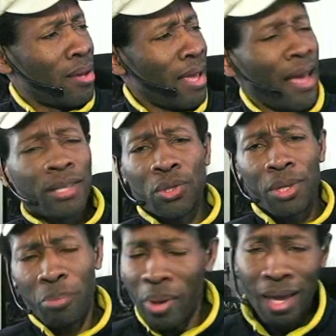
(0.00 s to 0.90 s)

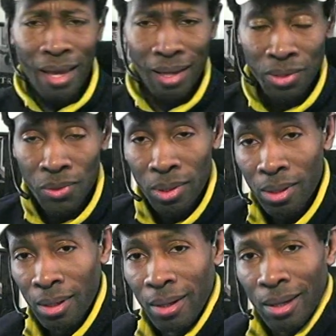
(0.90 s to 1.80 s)
escapades
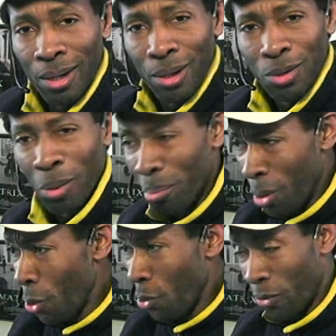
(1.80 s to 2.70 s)
to
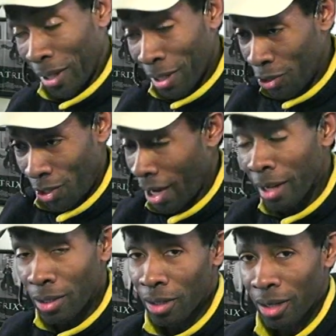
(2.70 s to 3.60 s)
move an
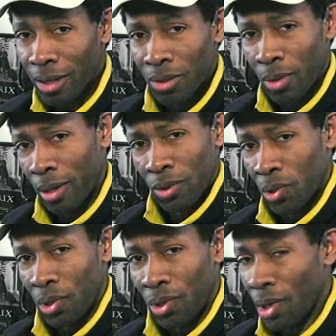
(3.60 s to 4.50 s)
agenda that is
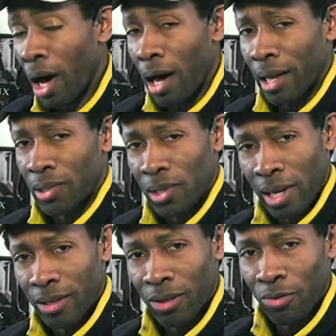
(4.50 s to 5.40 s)
God
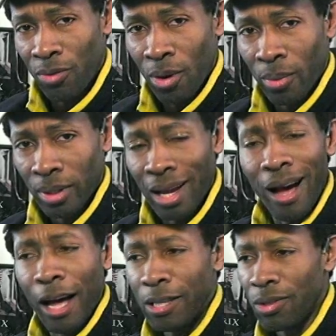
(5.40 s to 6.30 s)
centered forward.
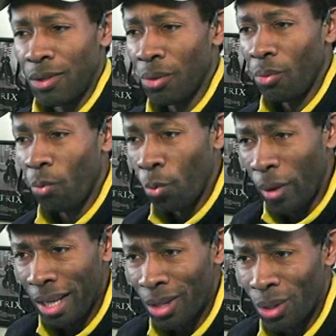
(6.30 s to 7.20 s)
God's
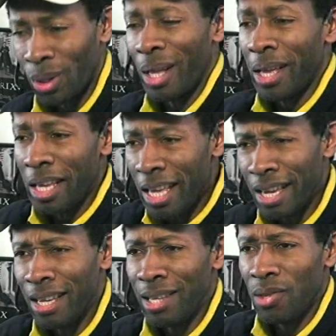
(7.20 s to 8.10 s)
will
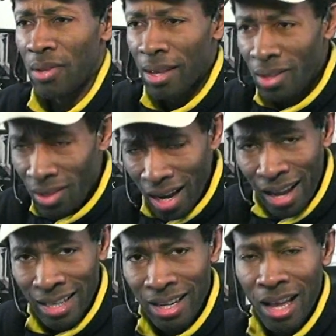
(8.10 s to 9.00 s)
is
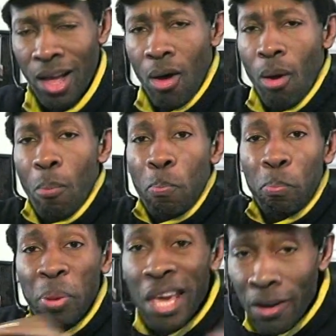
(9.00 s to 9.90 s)
done,
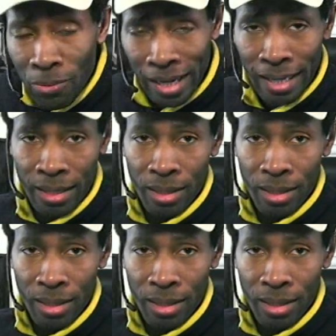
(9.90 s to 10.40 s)
period.